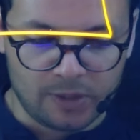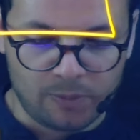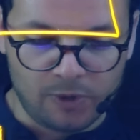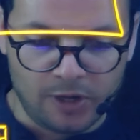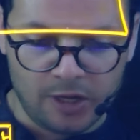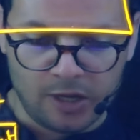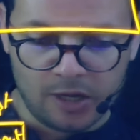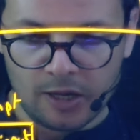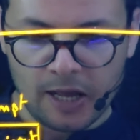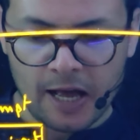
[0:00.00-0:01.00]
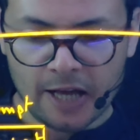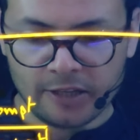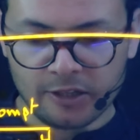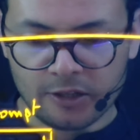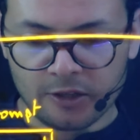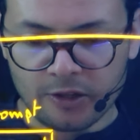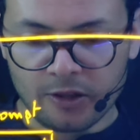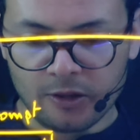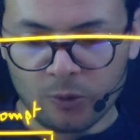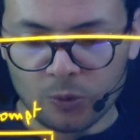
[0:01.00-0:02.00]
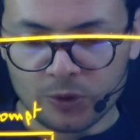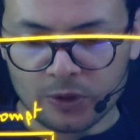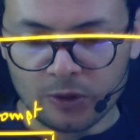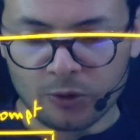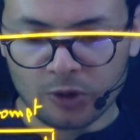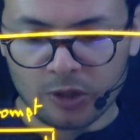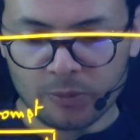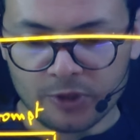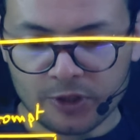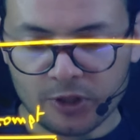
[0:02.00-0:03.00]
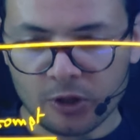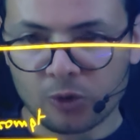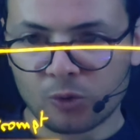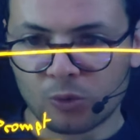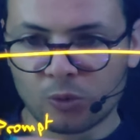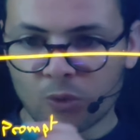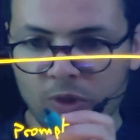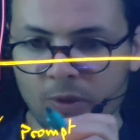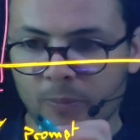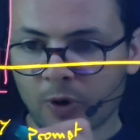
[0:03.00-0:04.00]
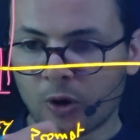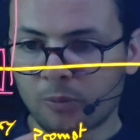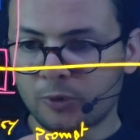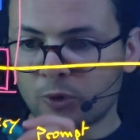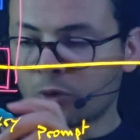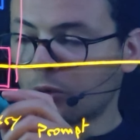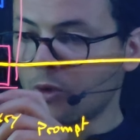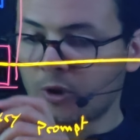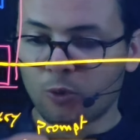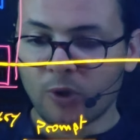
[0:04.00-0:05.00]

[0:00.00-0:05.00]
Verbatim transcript: simply add those documents to the prompt or to the